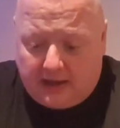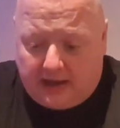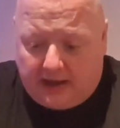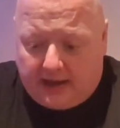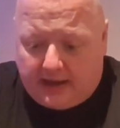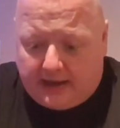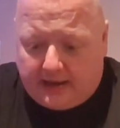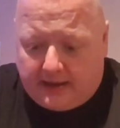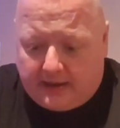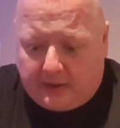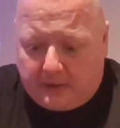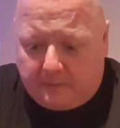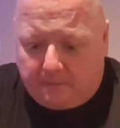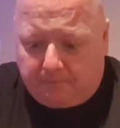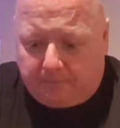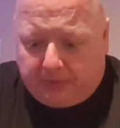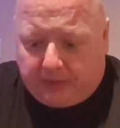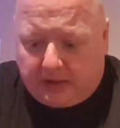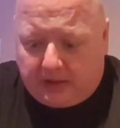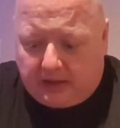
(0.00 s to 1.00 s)

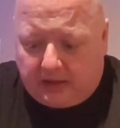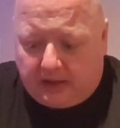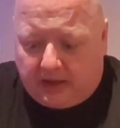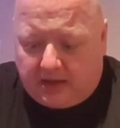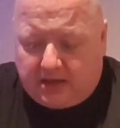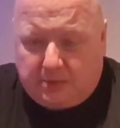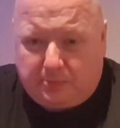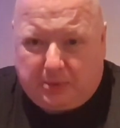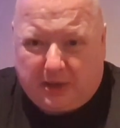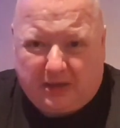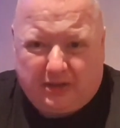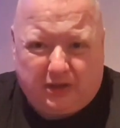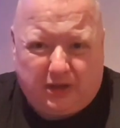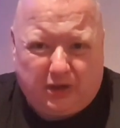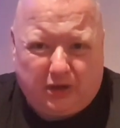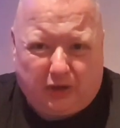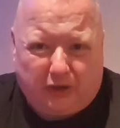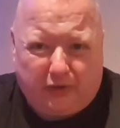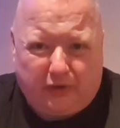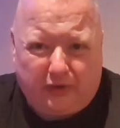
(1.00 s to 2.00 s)
It
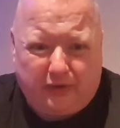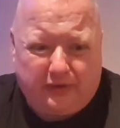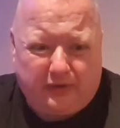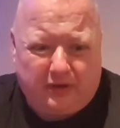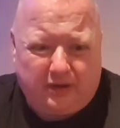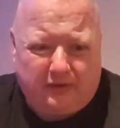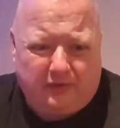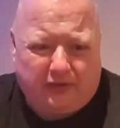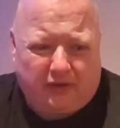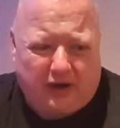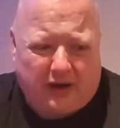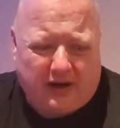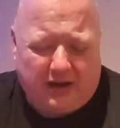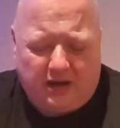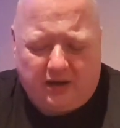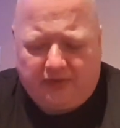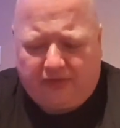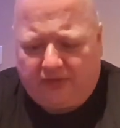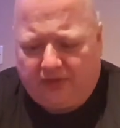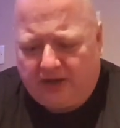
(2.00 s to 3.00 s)
depending on a
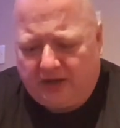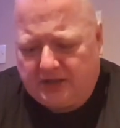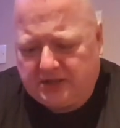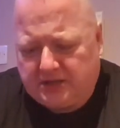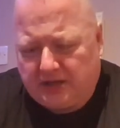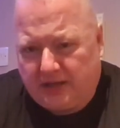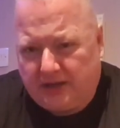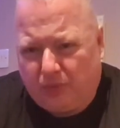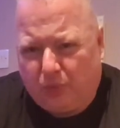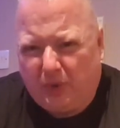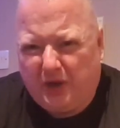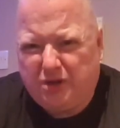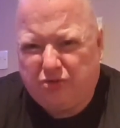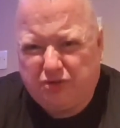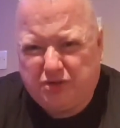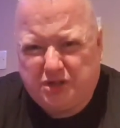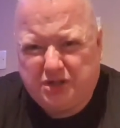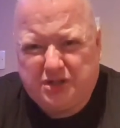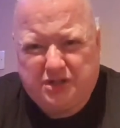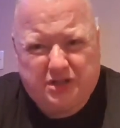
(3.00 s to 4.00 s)
variety of things, like wind
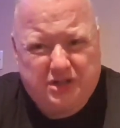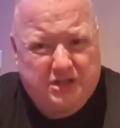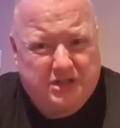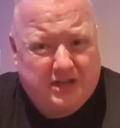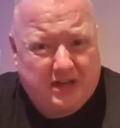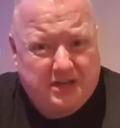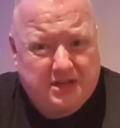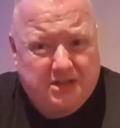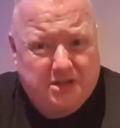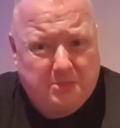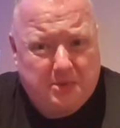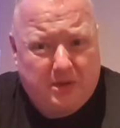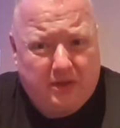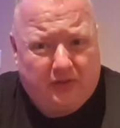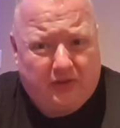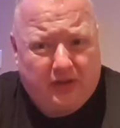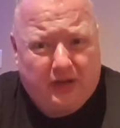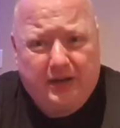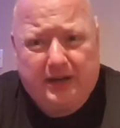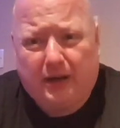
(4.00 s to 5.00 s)
resistance tends to be the
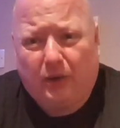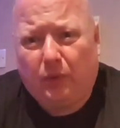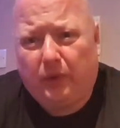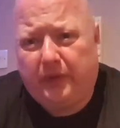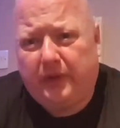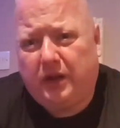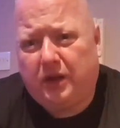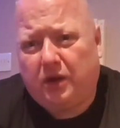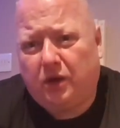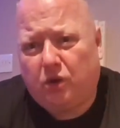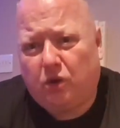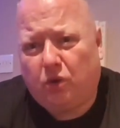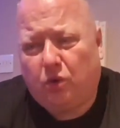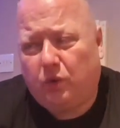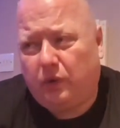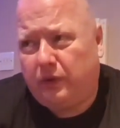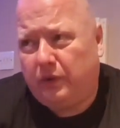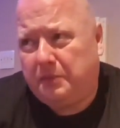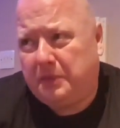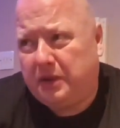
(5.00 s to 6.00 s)
thing now, whether you can cook
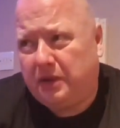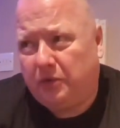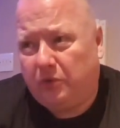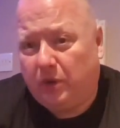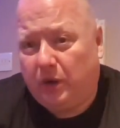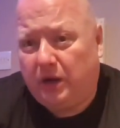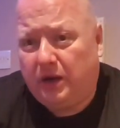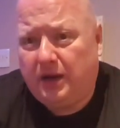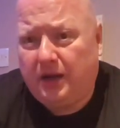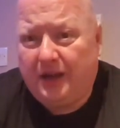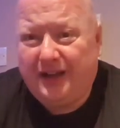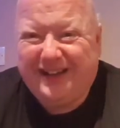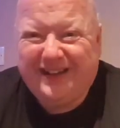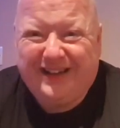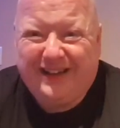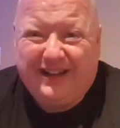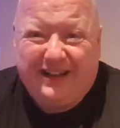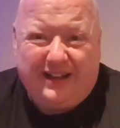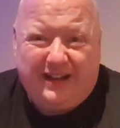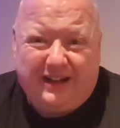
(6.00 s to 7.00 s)
with them in the wind.
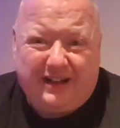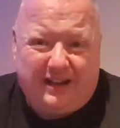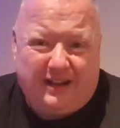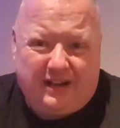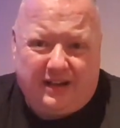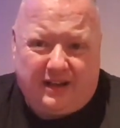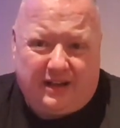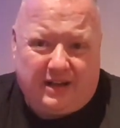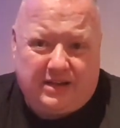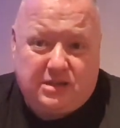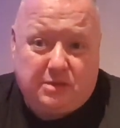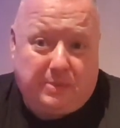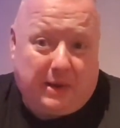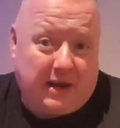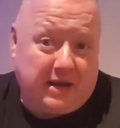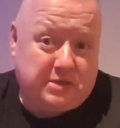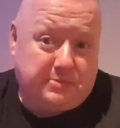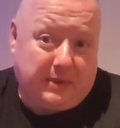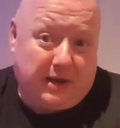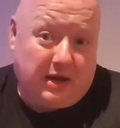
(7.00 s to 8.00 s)
It's a
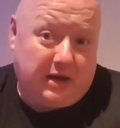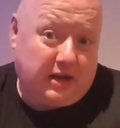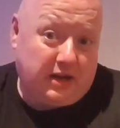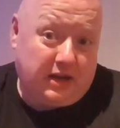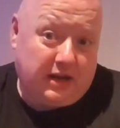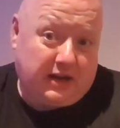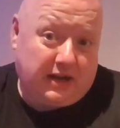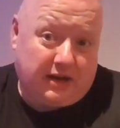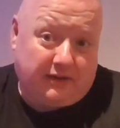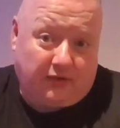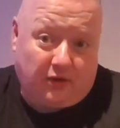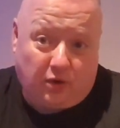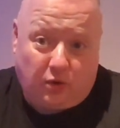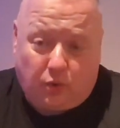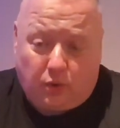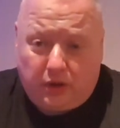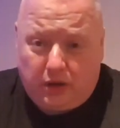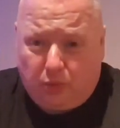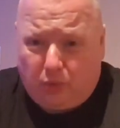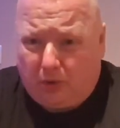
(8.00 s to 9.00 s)
buyer's market, you can have a
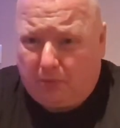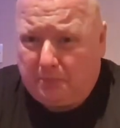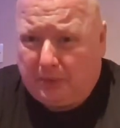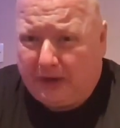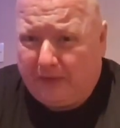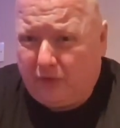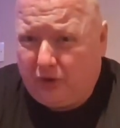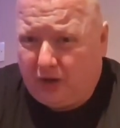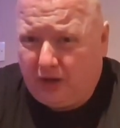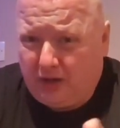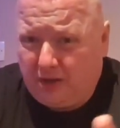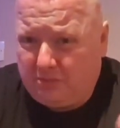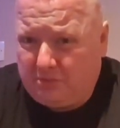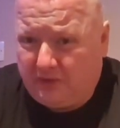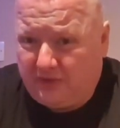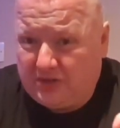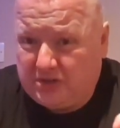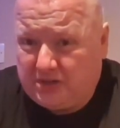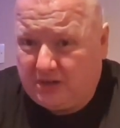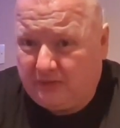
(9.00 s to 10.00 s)
look what you want, but I've got a little bit
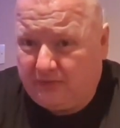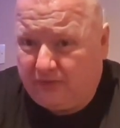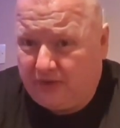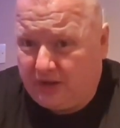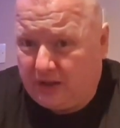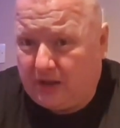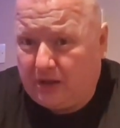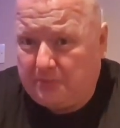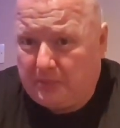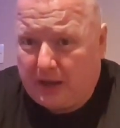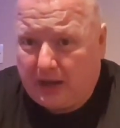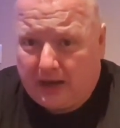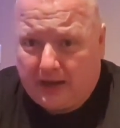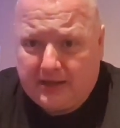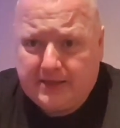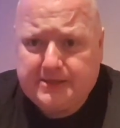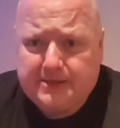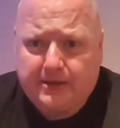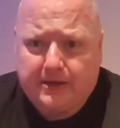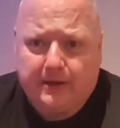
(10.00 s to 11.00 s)
of a tip for you that you might
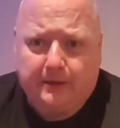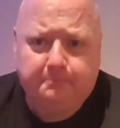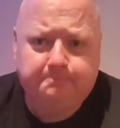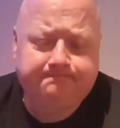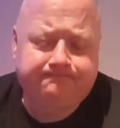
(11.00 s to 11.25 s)
like today.